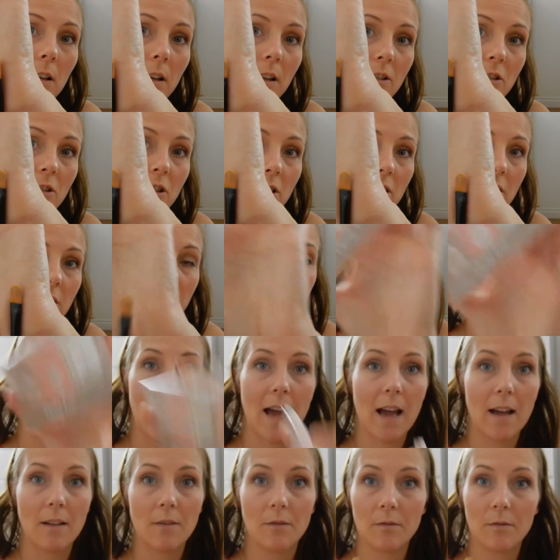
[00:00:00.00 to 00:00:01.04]
It's just a
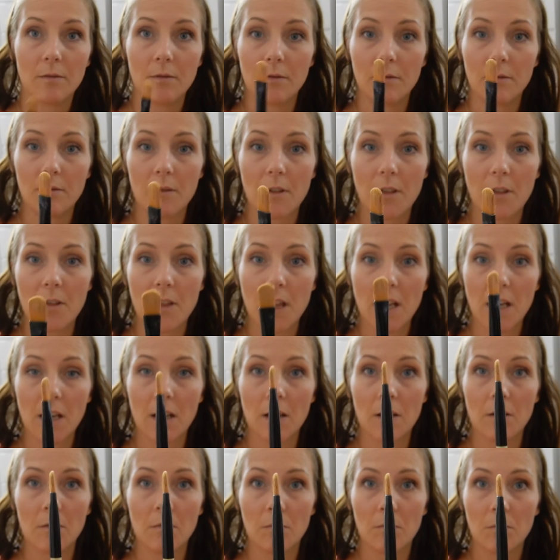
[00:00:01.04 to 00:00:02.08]
flat,
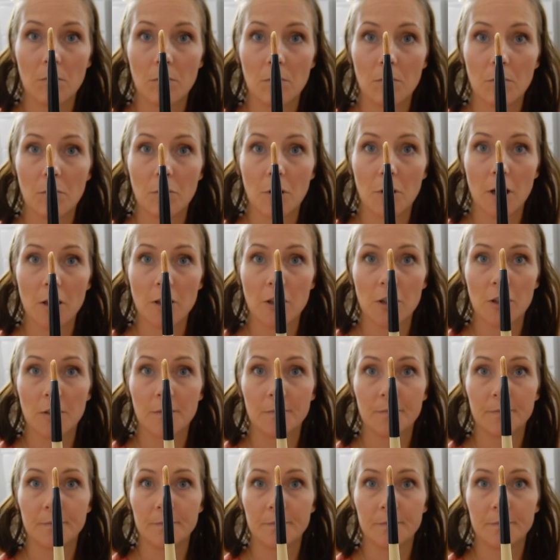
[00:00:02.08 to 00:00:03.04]
thin brush.